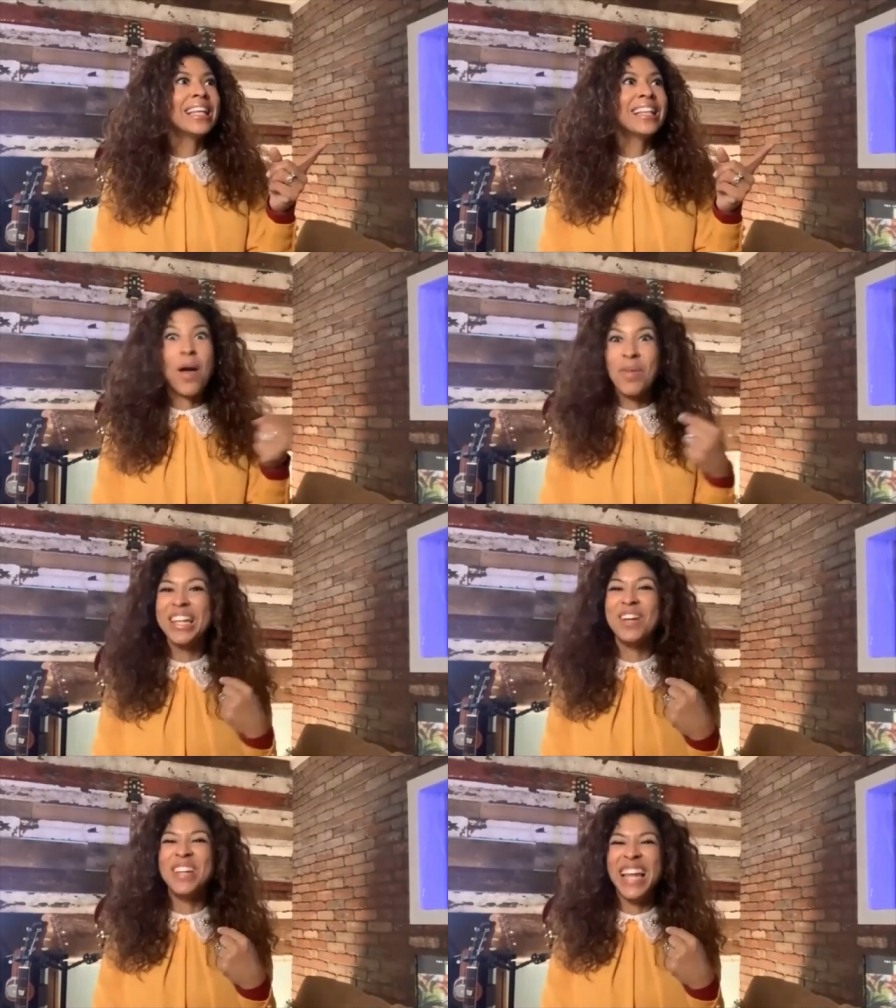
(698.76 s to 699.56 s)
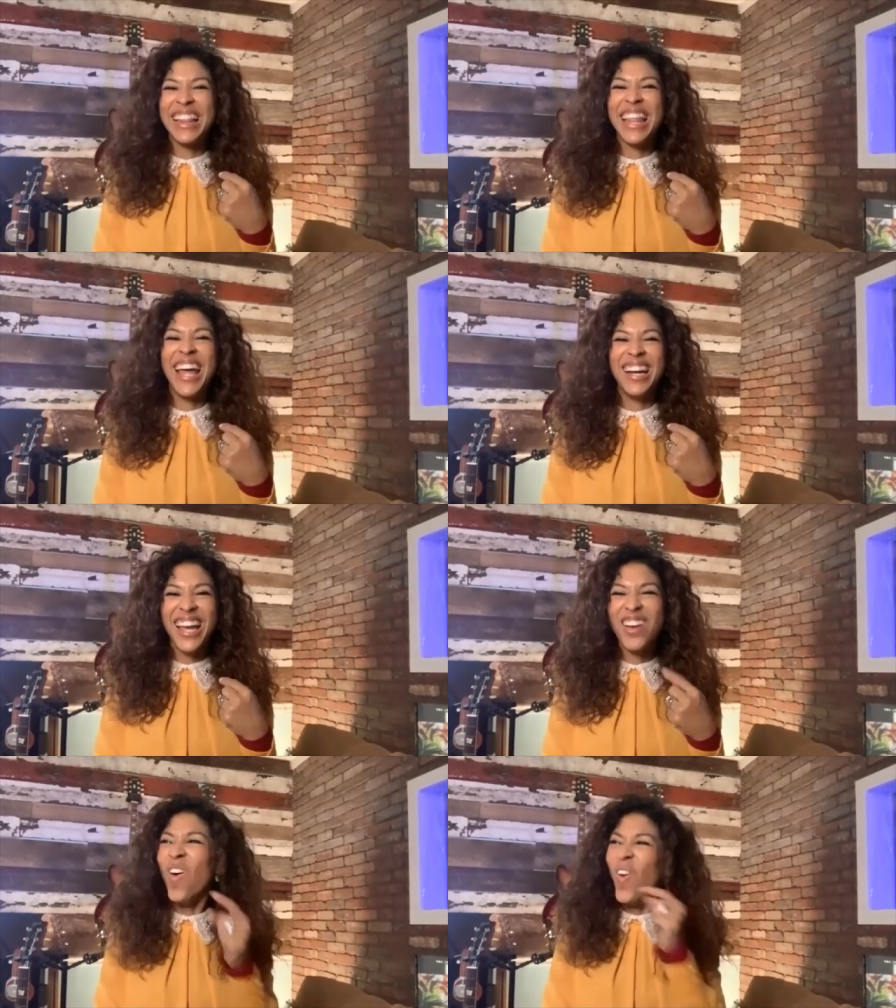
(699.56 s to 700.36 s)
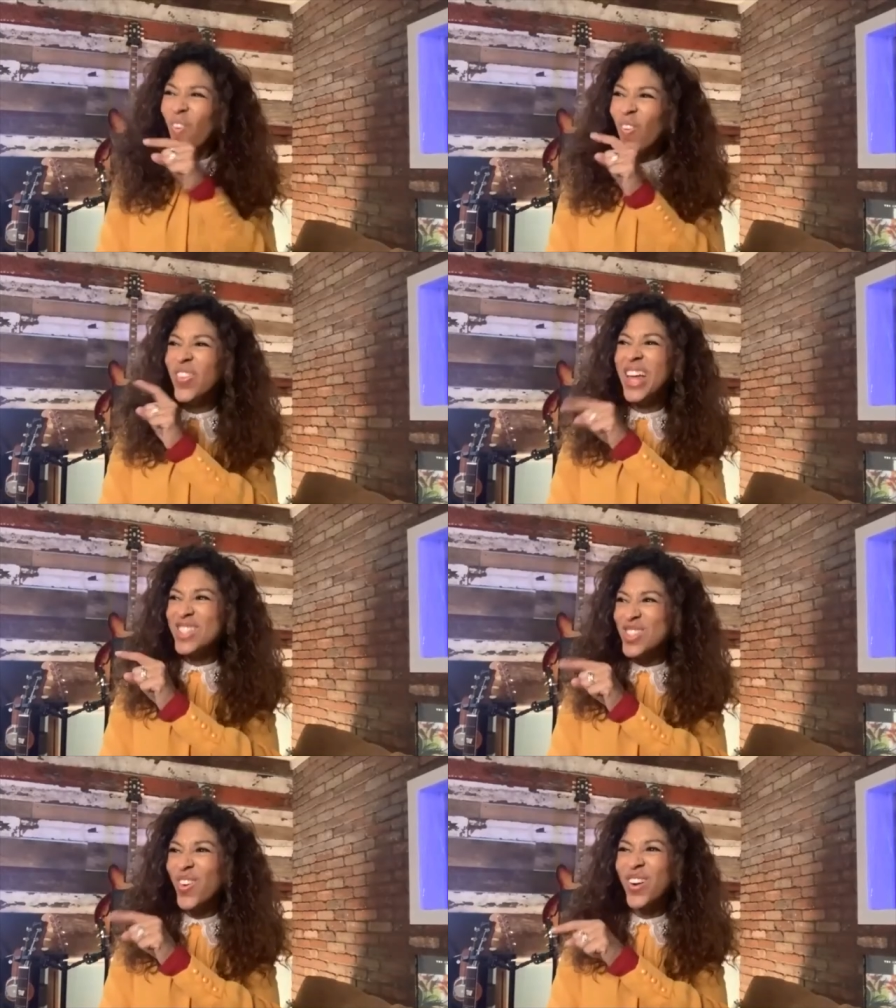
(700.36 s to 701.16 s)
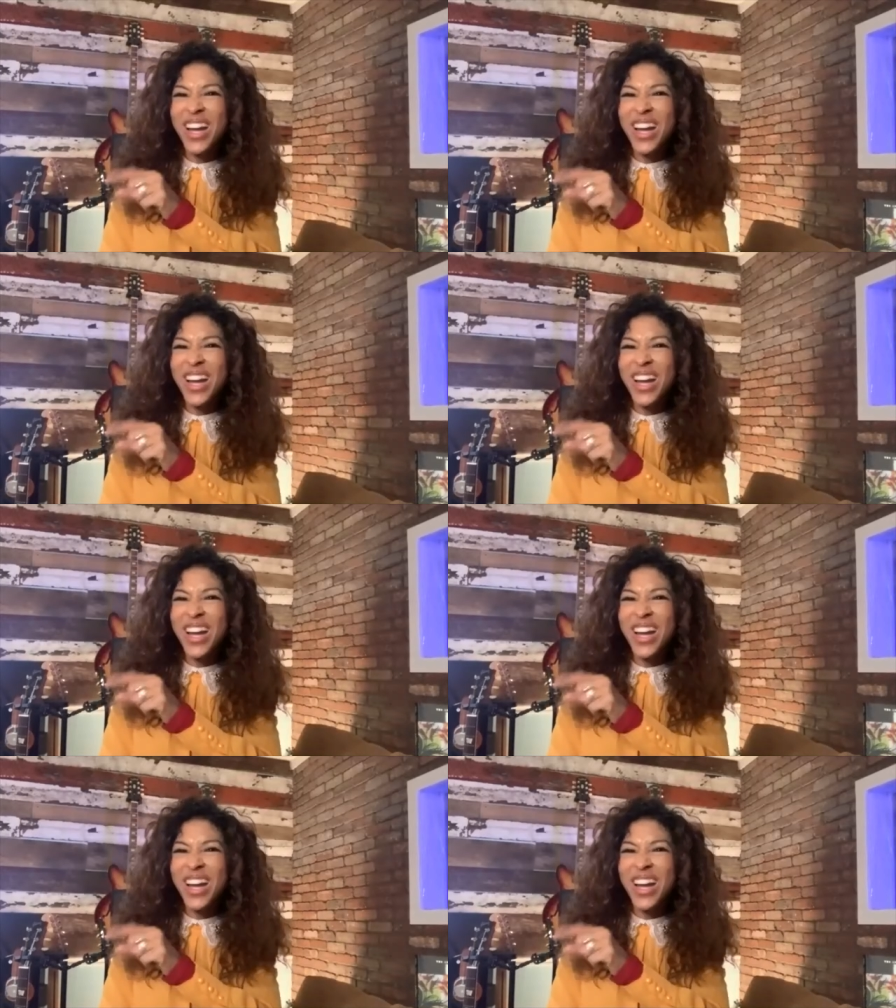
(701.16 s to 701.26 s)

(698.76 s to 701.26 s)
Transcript: I'm a little bit like that. Like, oh, that story.